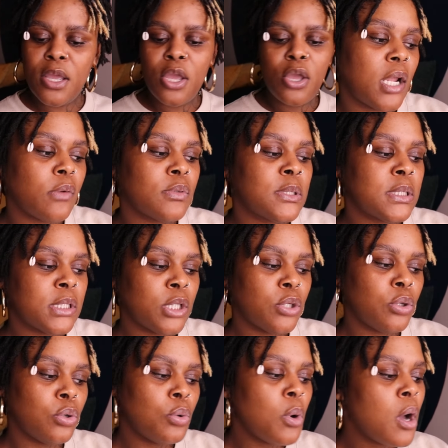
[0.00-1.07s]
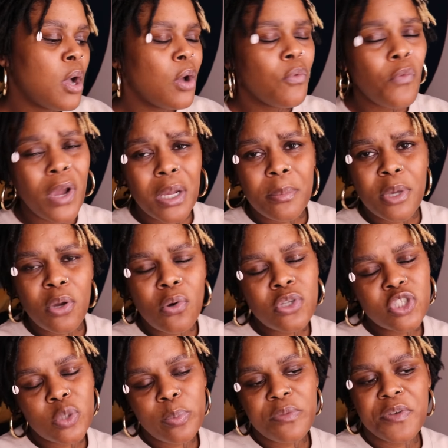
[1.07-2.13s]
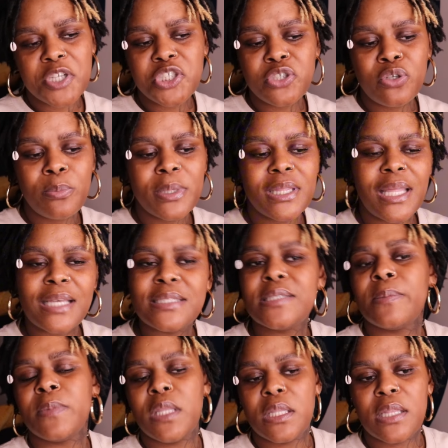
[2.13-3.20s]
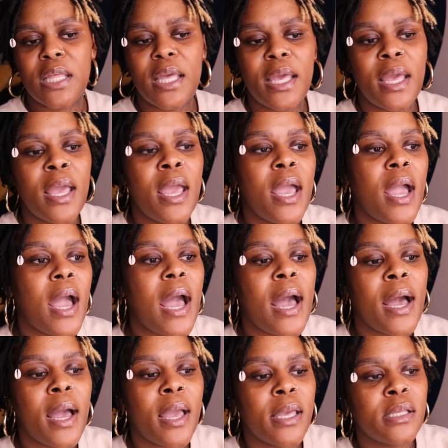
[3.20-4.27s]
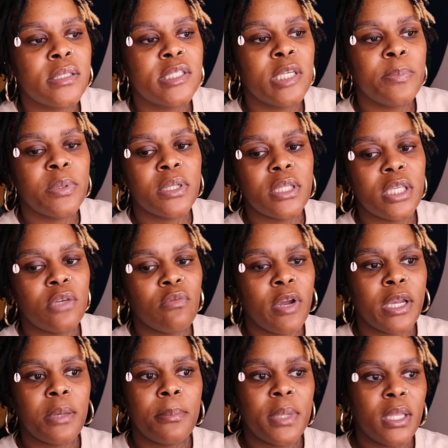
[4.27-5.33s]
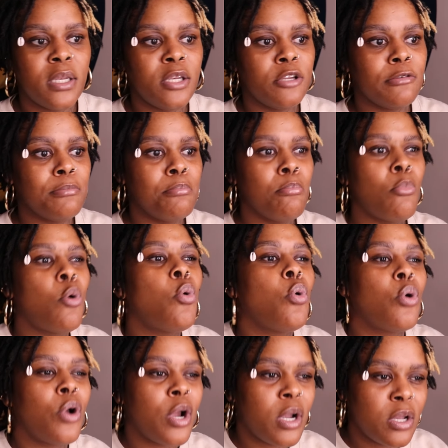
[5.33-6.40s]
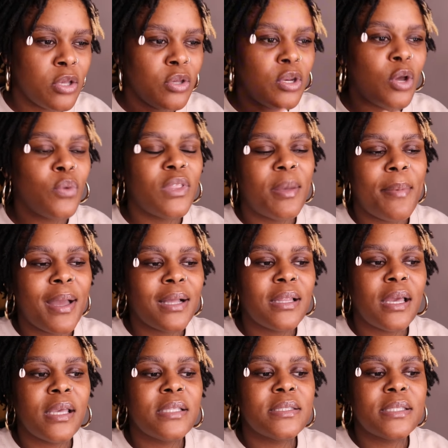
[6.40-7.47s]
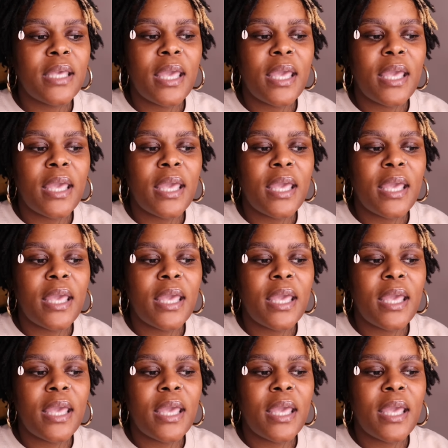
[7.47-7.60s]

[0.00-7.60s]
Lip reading: And I would still recommend going to a professional, but that's something that I typically recommend more, you know, that my clients